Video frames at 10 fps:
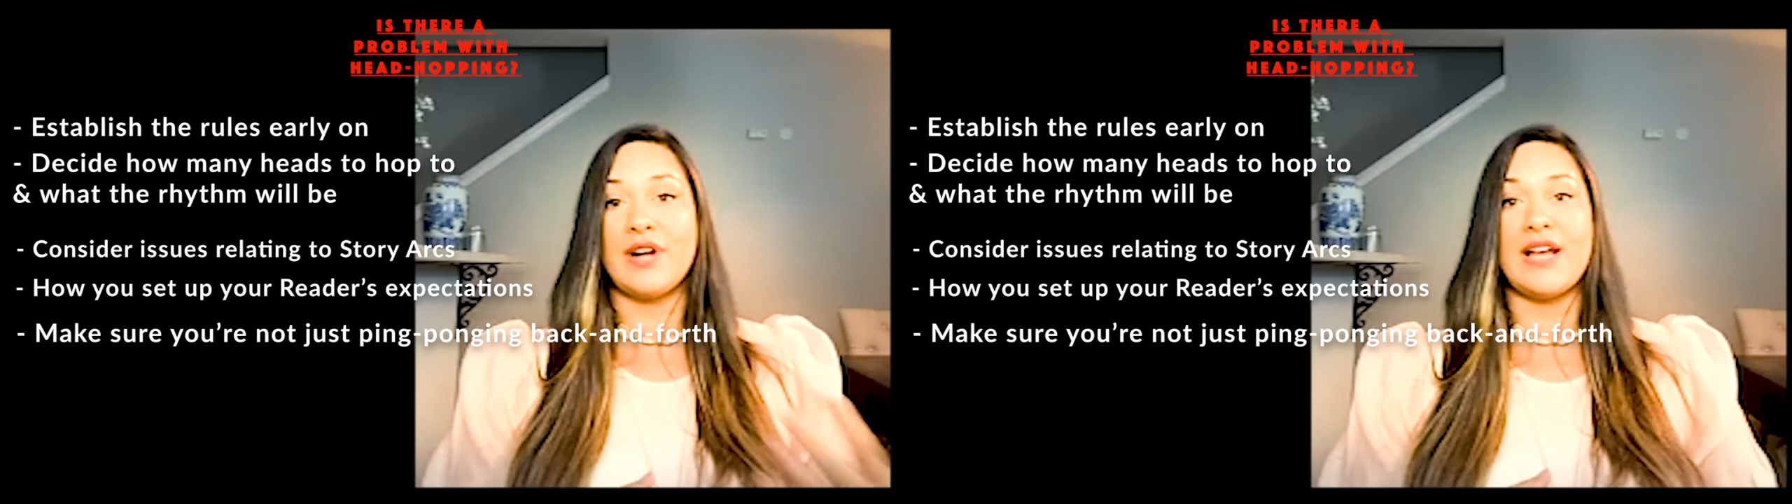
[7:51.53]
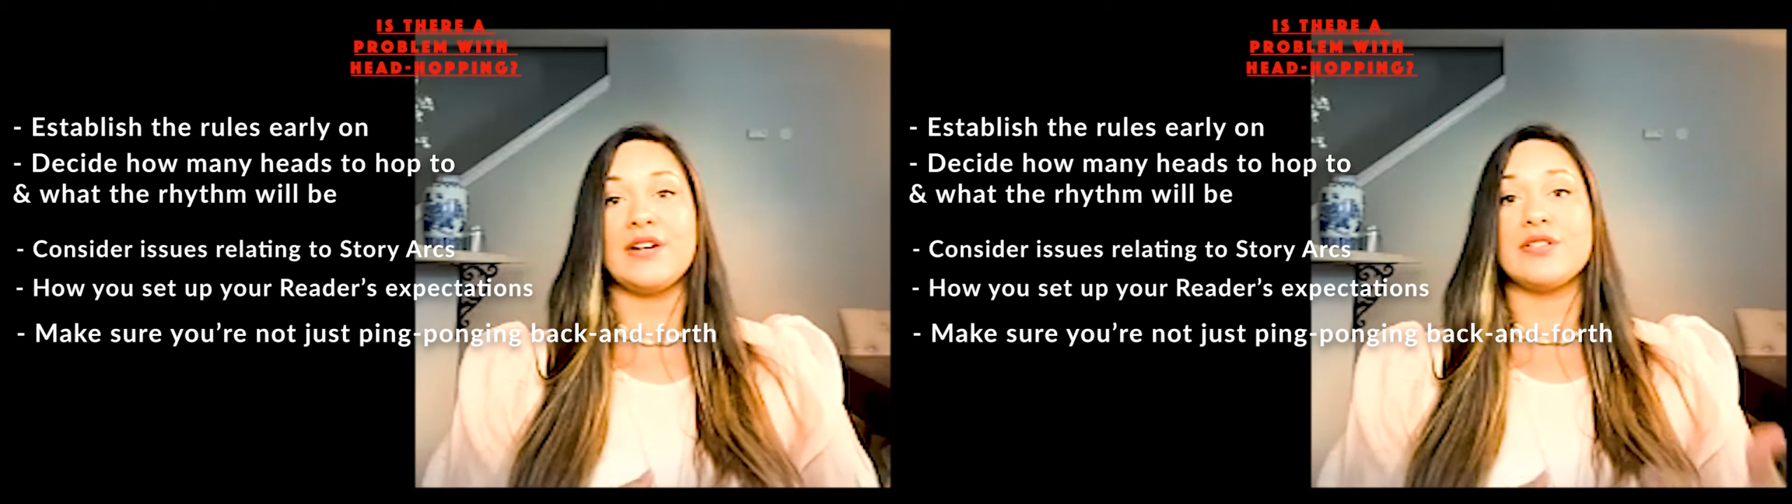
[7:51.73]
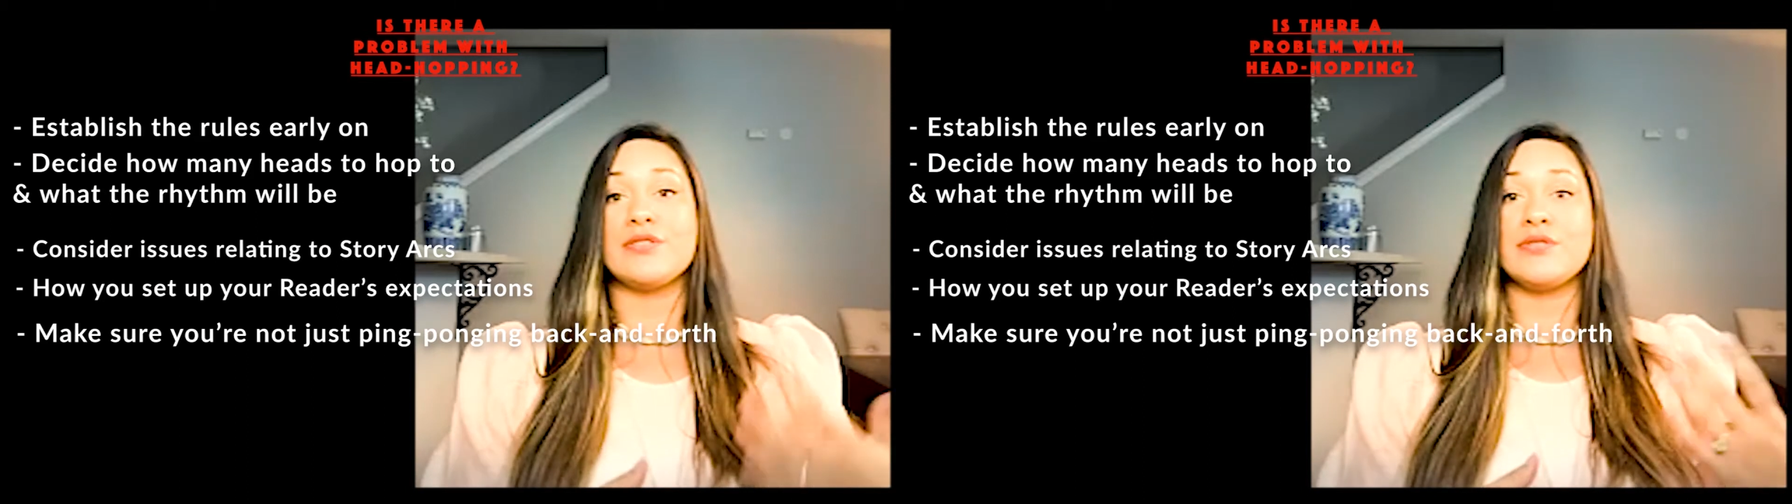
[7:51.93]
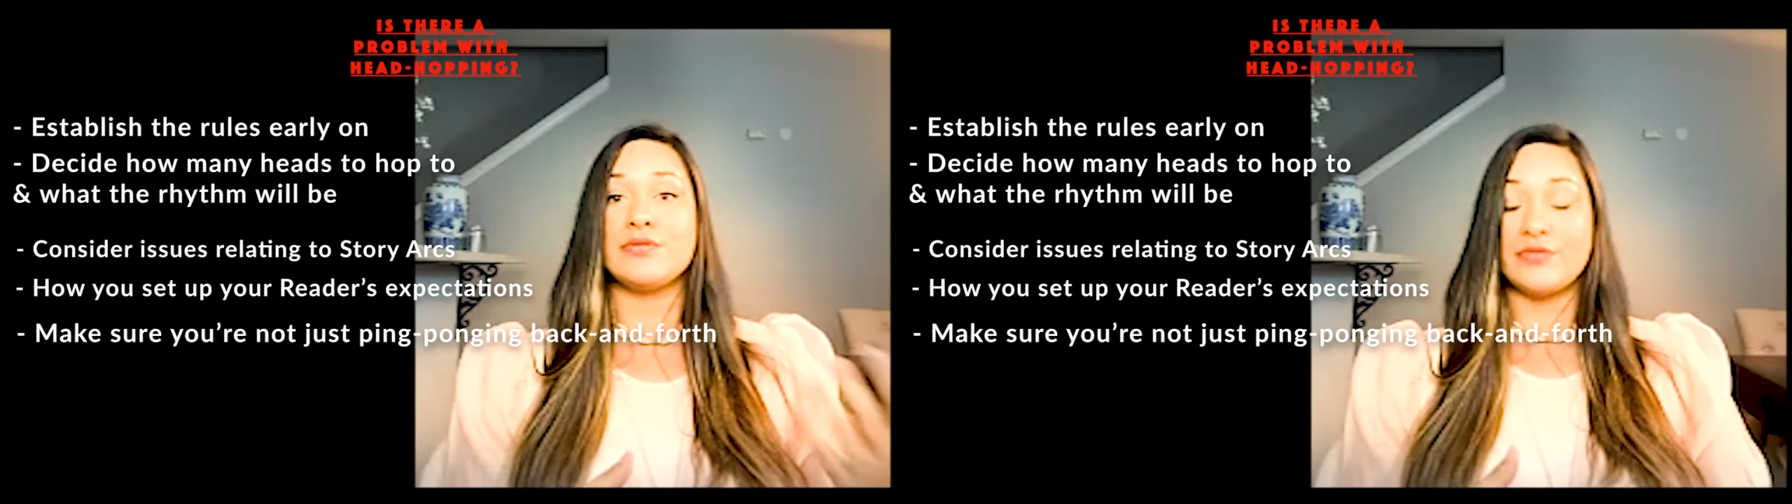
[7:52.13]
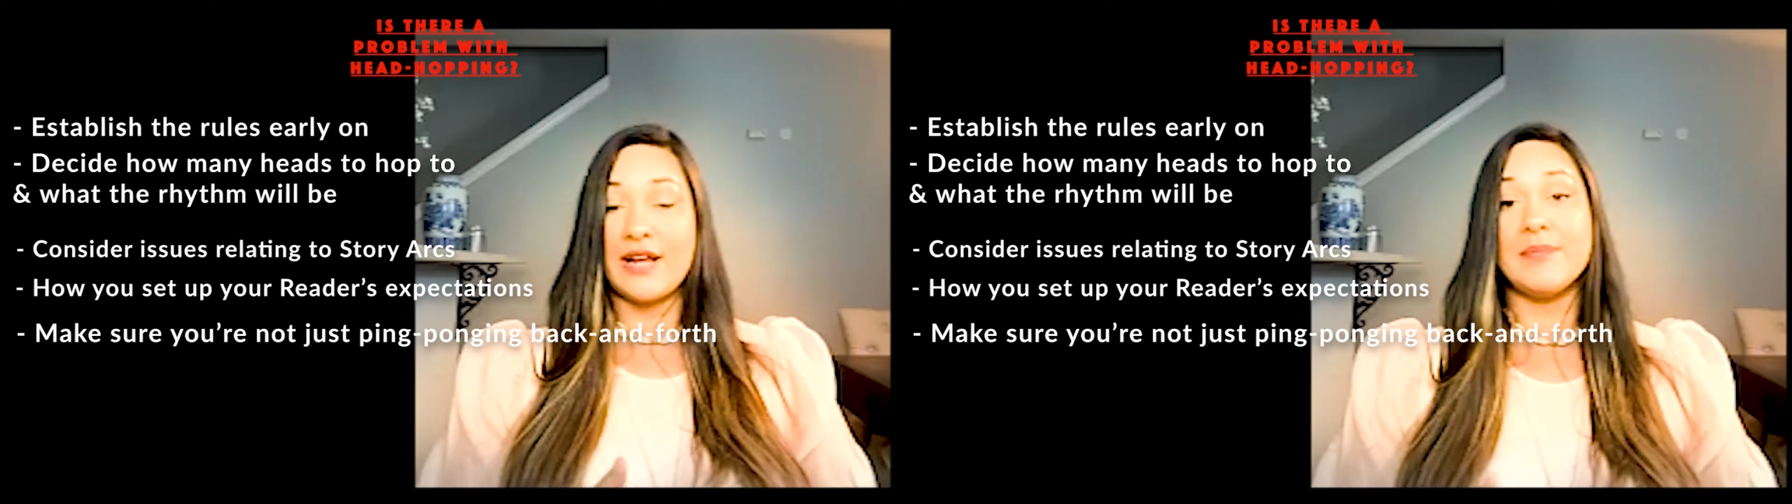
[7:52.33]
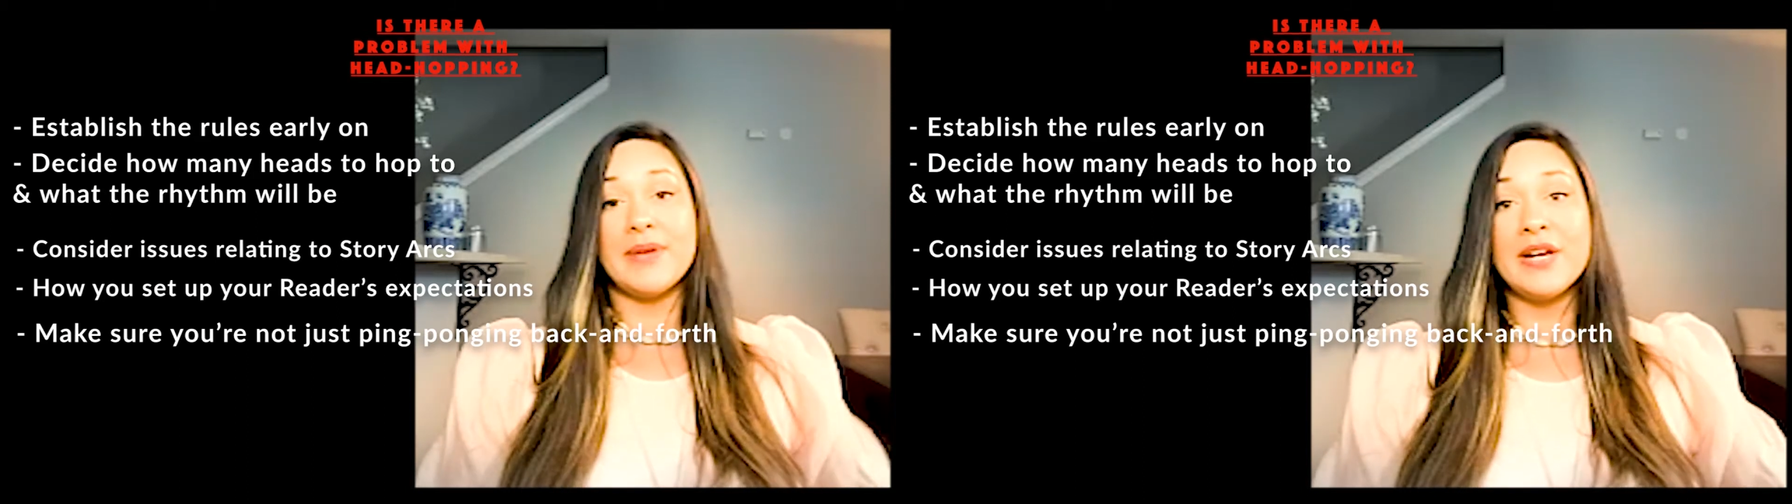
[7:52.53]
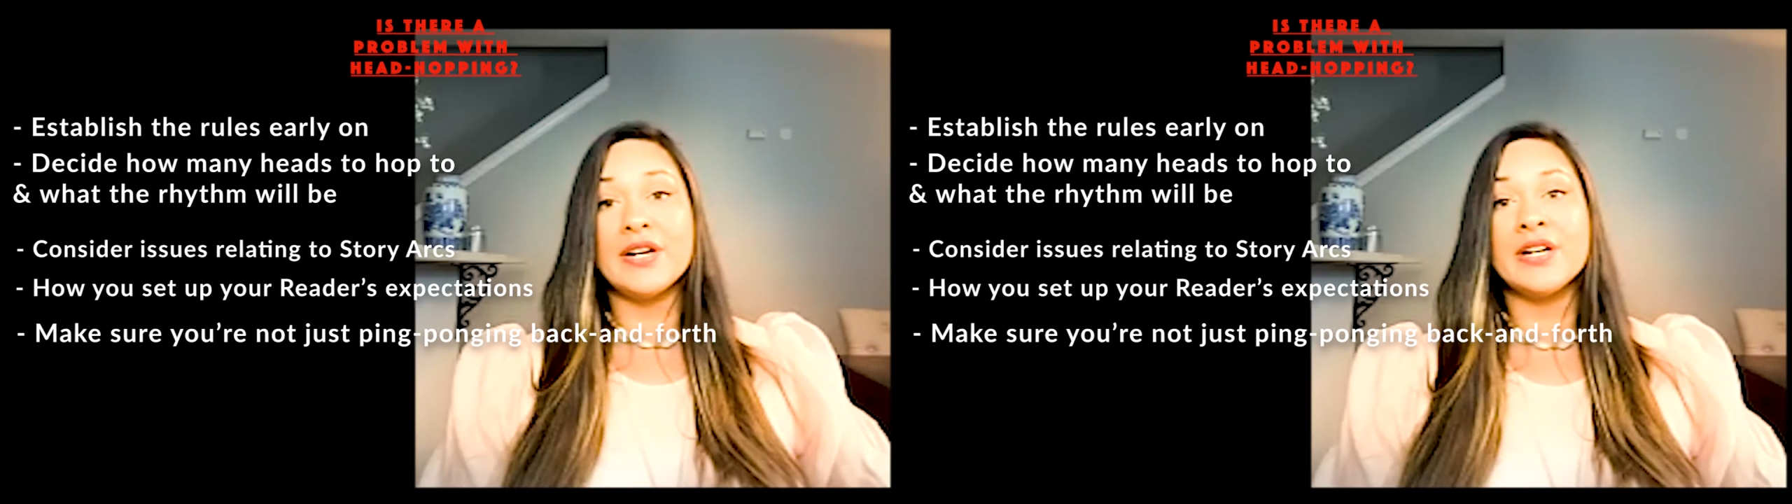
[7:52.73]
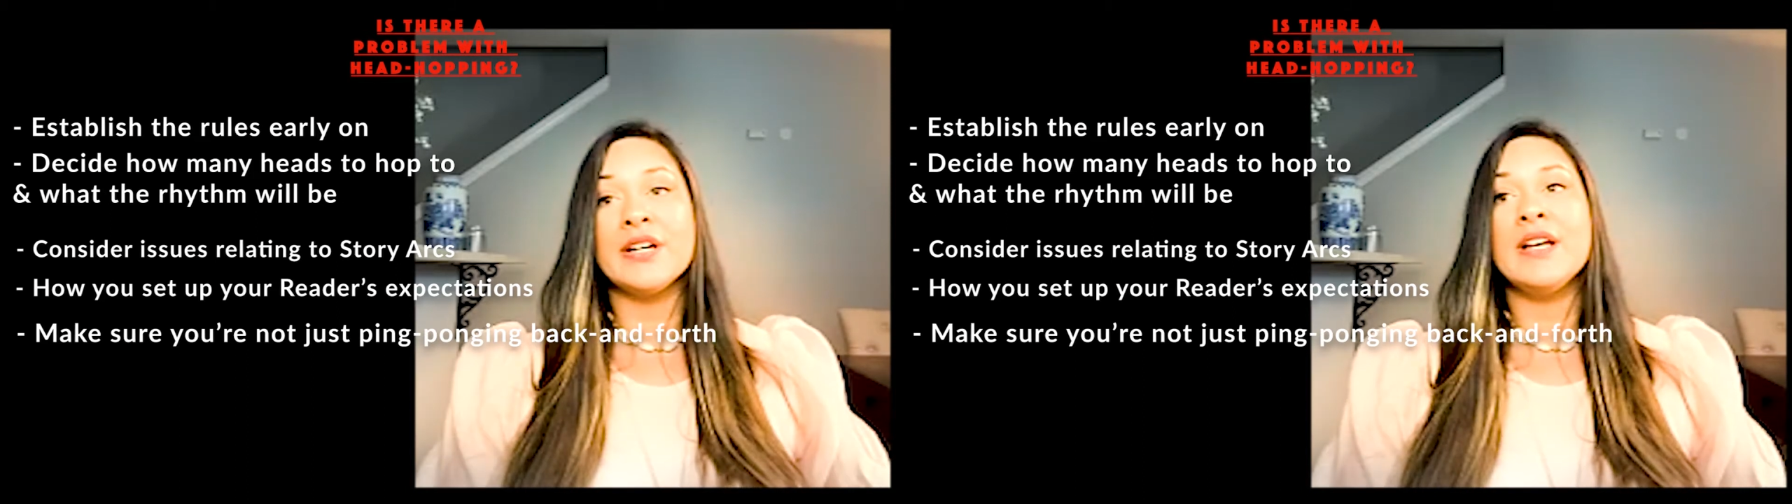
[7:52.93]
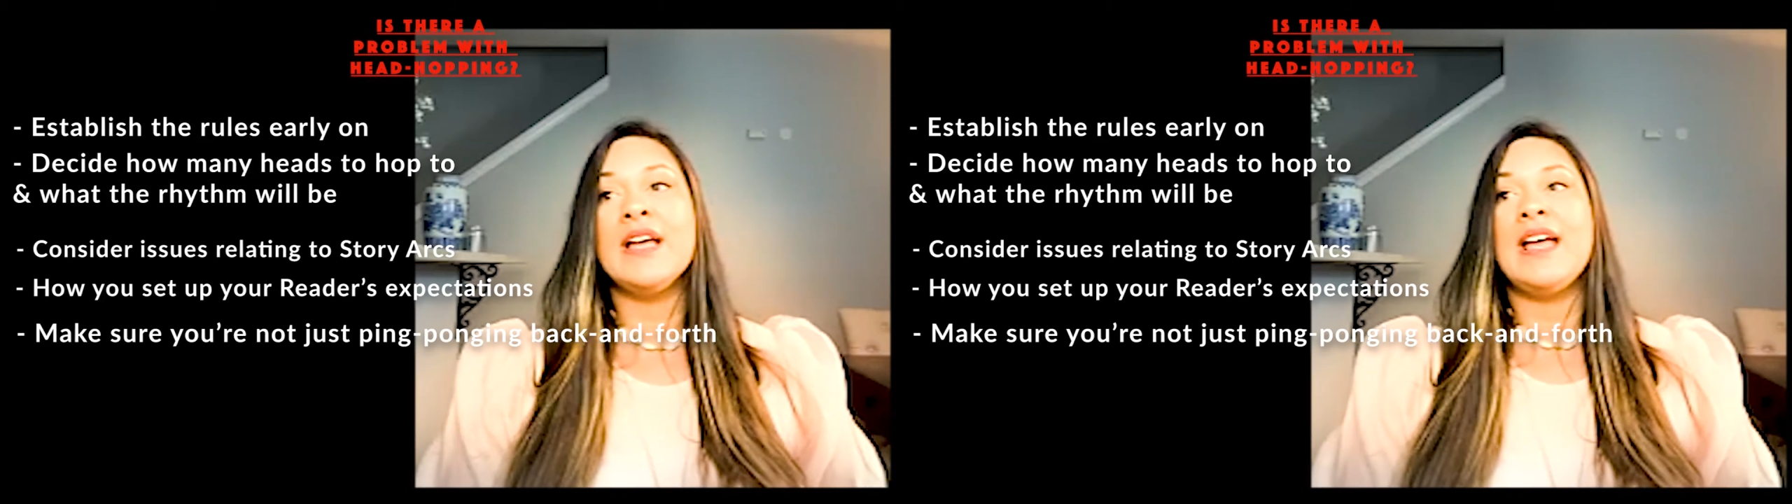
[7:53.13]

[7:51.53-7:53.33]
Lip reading: writers write better.